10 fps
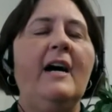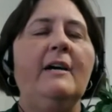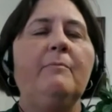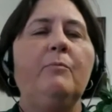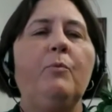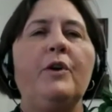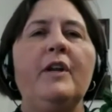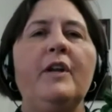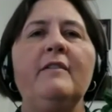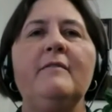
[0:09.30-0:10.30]
We're going to
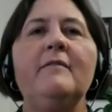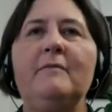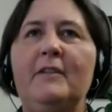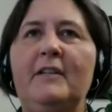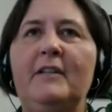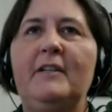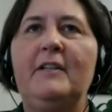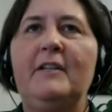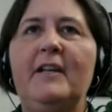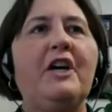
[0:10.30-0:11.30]
got a lot of
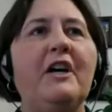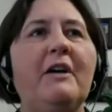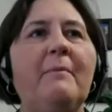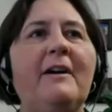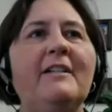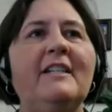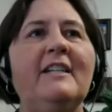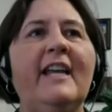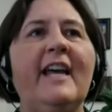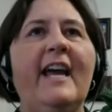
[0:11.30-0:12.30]
things to talk about
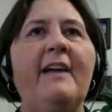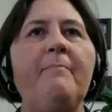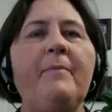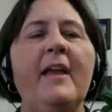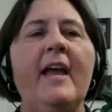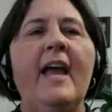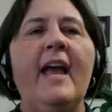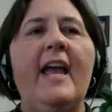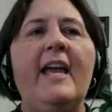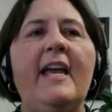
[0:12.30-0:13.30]
today,
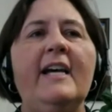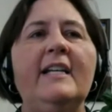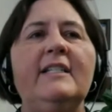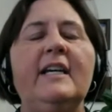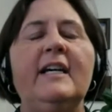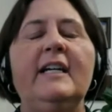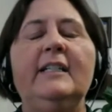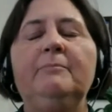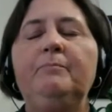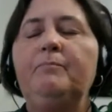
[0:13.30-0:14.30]
and
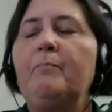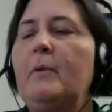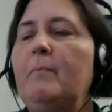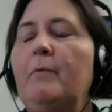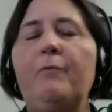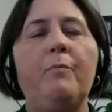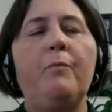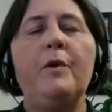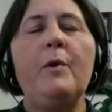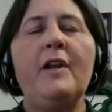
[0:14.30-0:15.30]
we're
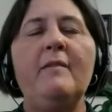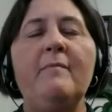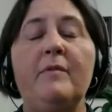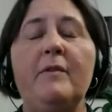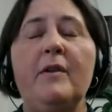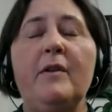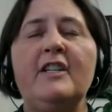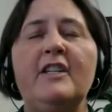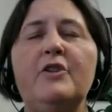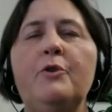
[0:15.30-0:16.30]
going to a lot to
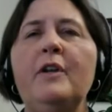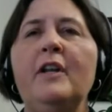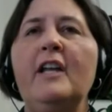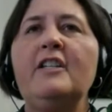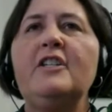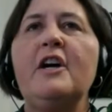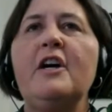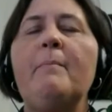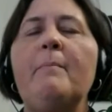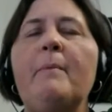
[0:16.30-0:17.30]
do and a lot to talk about.